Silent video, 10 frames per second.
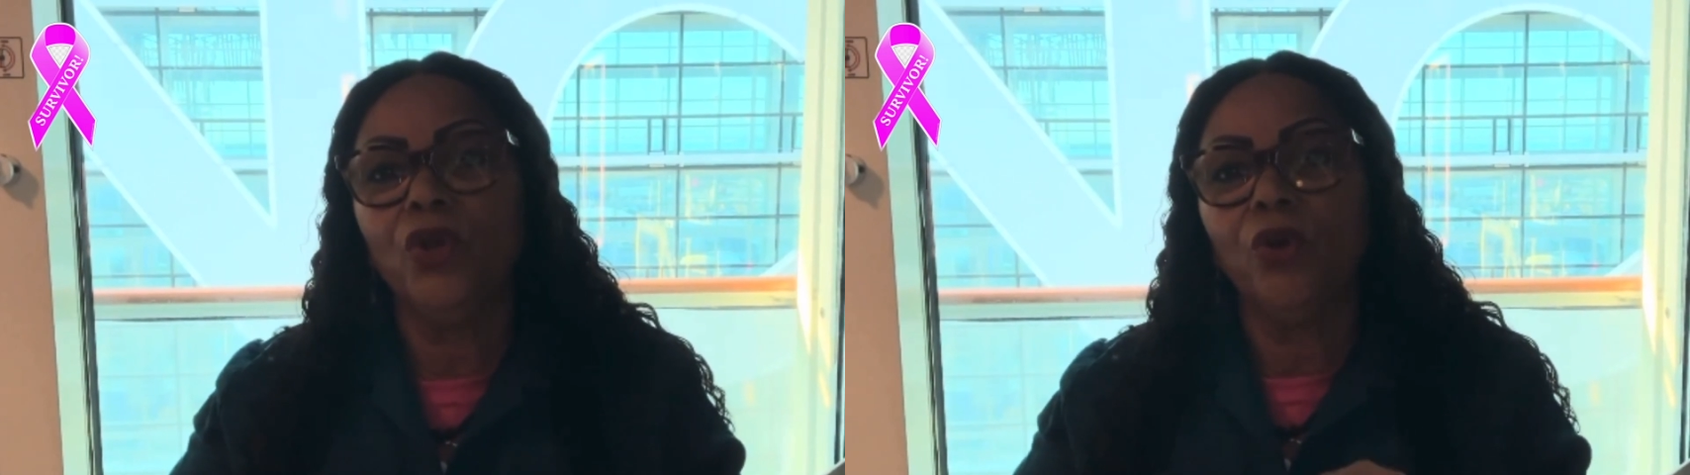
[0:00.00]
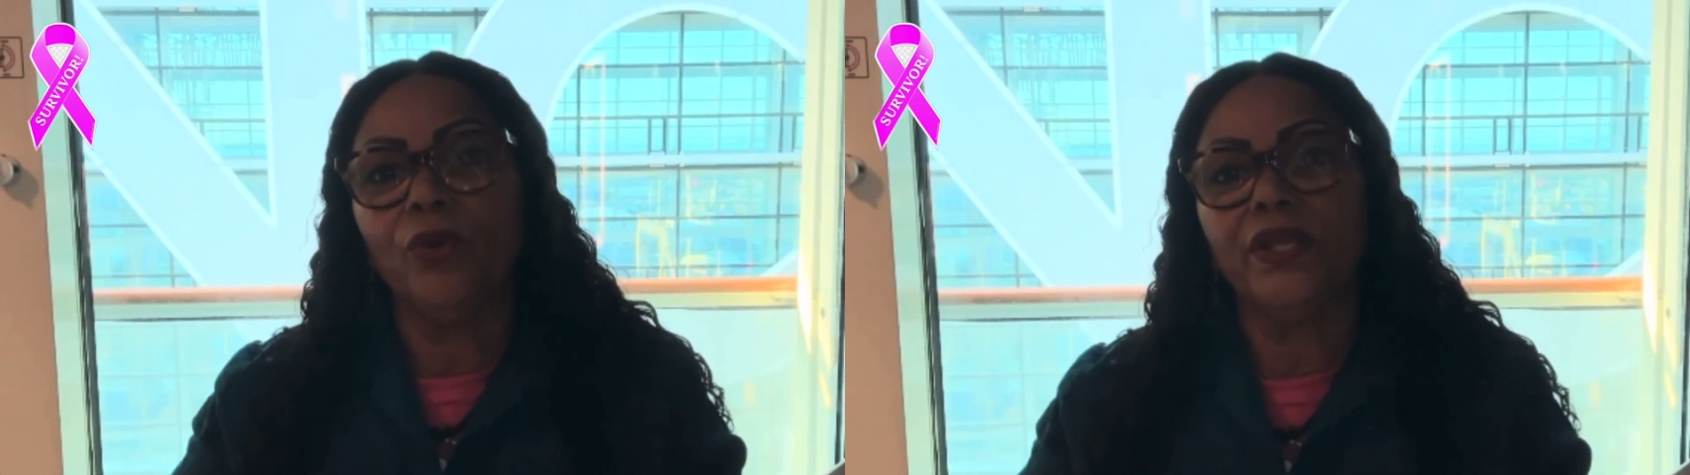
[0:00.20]

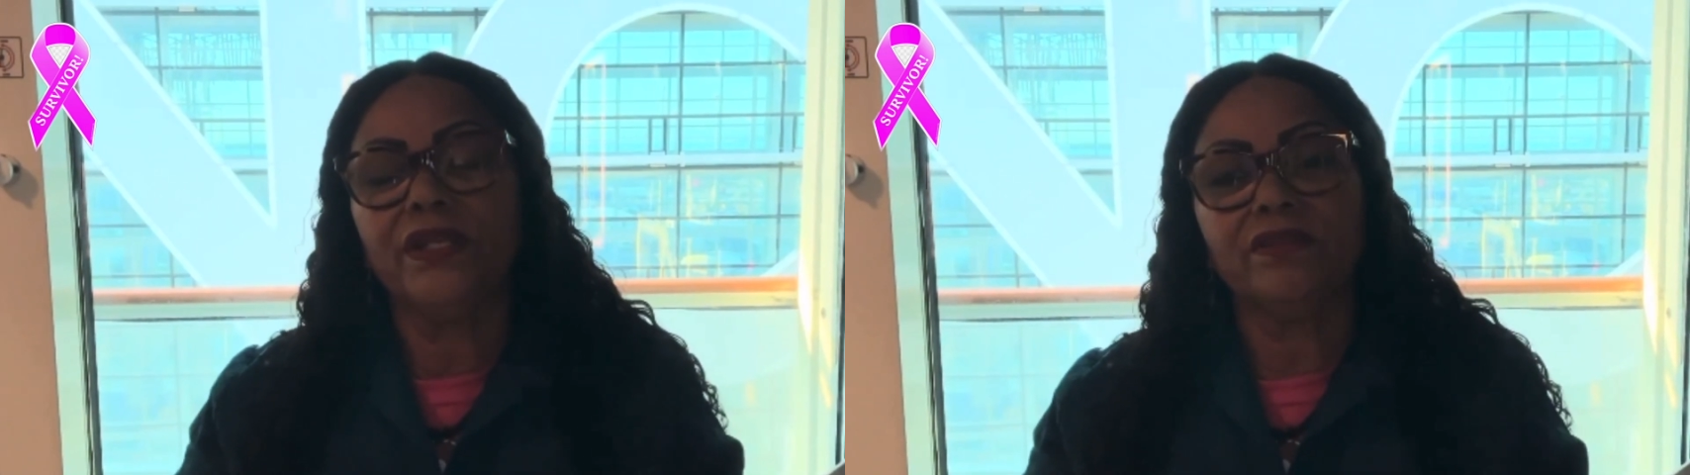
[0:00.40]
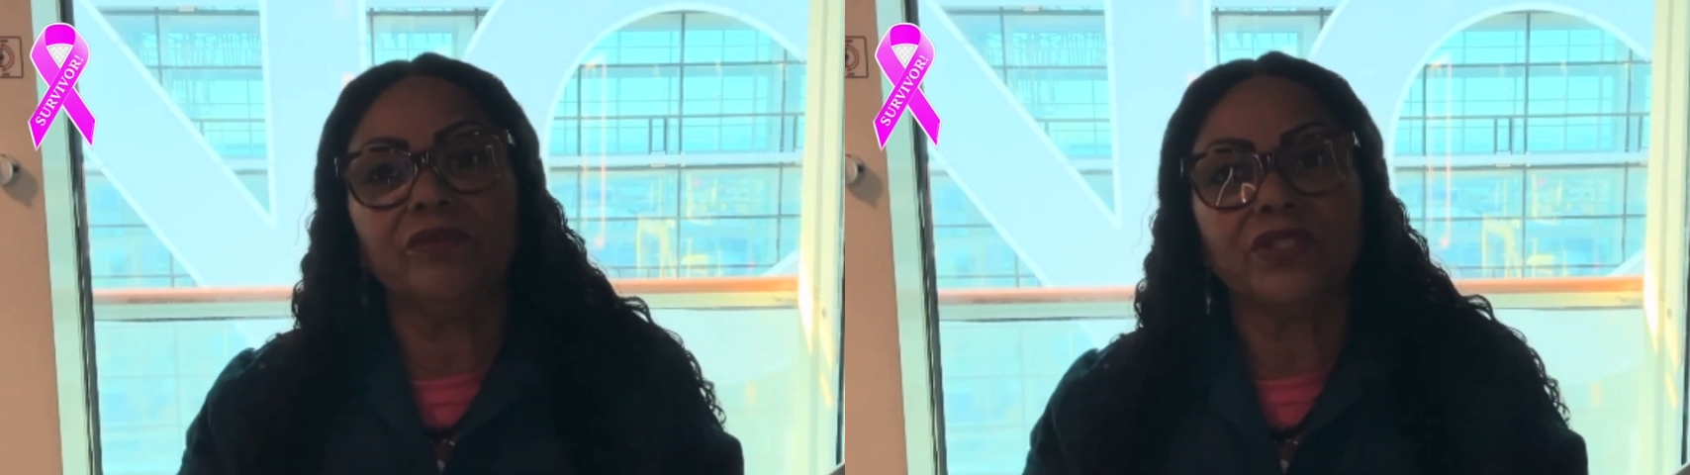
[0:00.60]
or
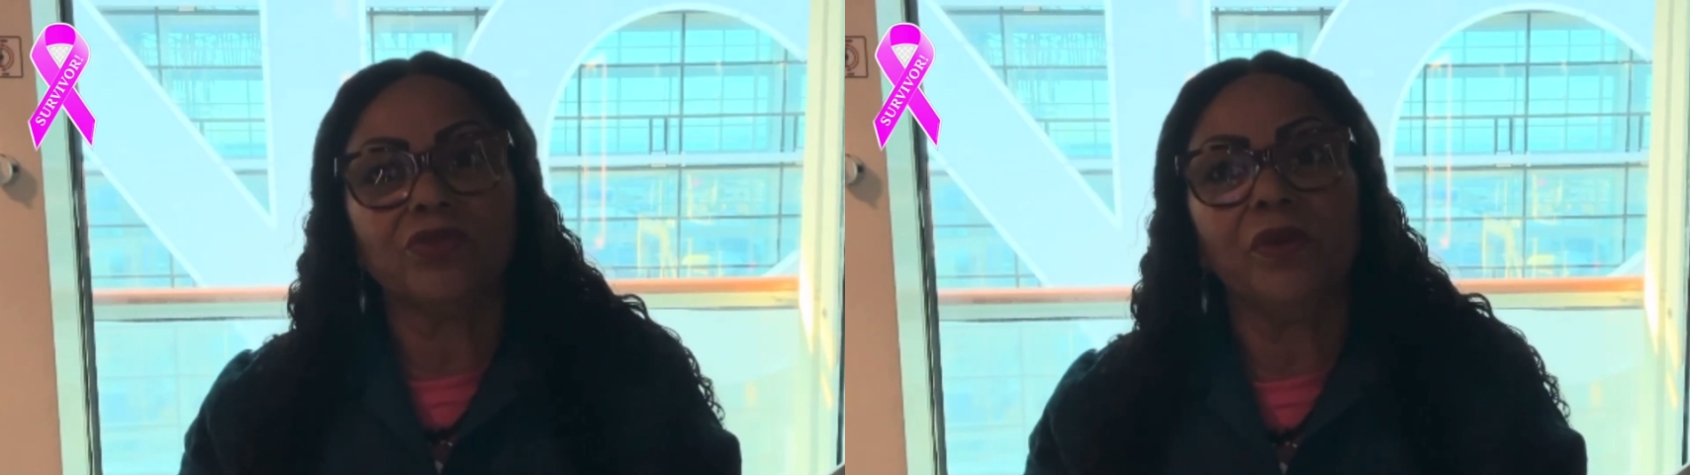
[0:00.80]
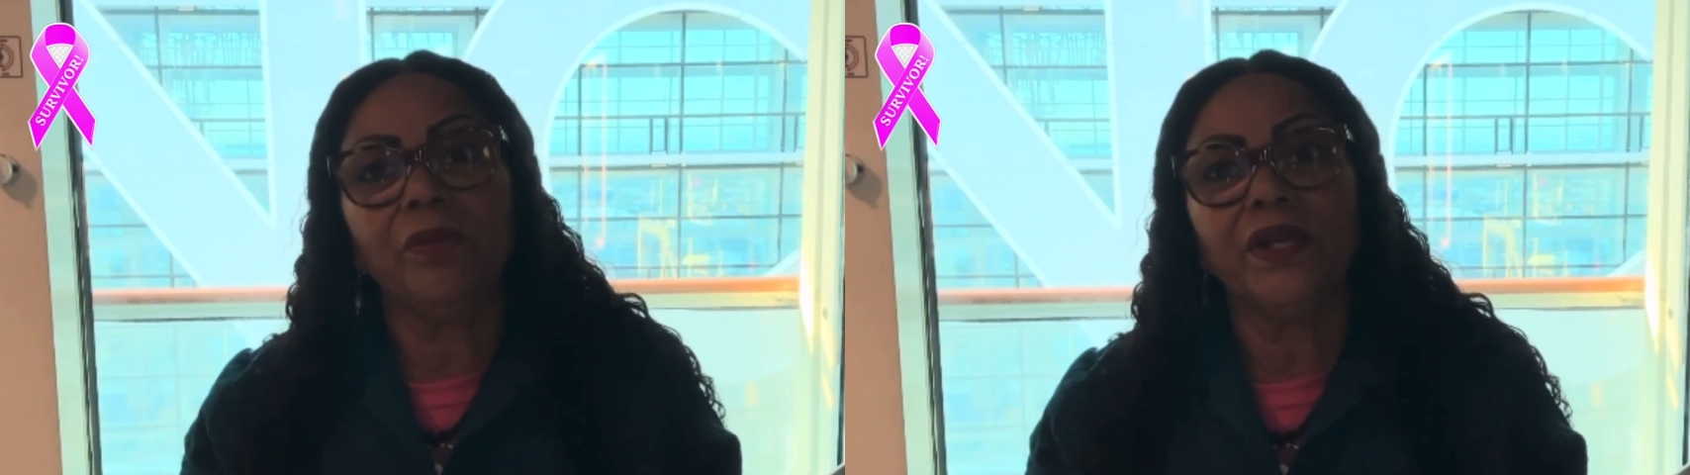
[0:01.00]
anything
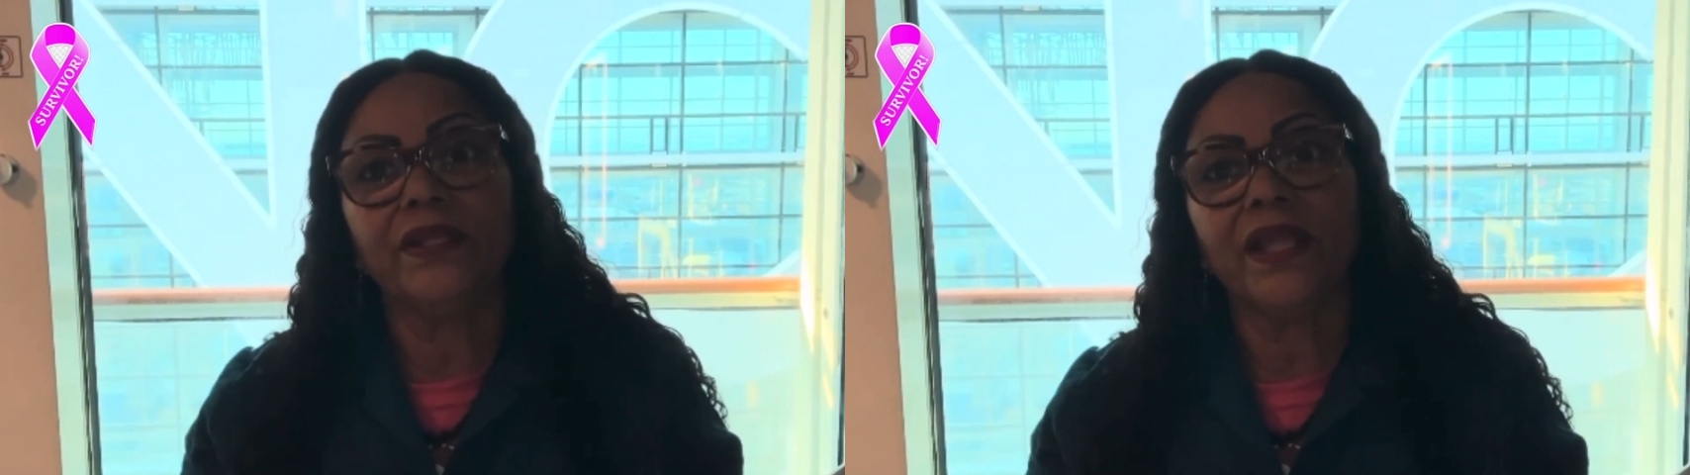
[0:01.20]
whatsoever in